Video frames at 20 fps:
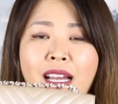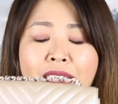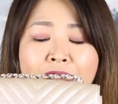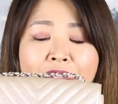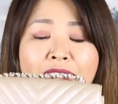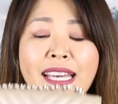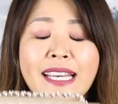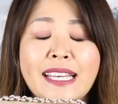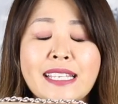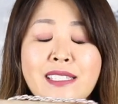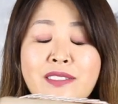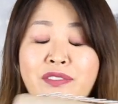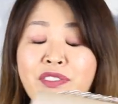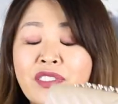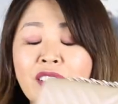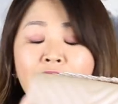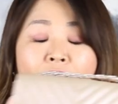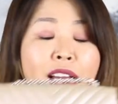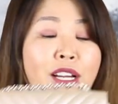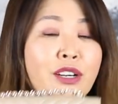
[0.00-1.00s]
These
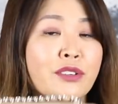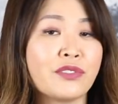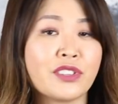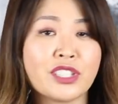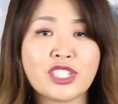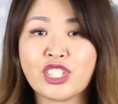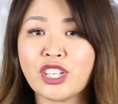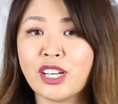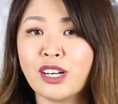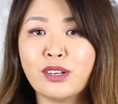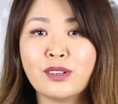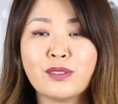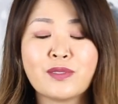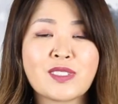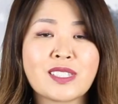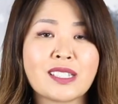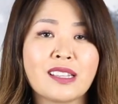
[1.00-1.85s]
fly off the shelves.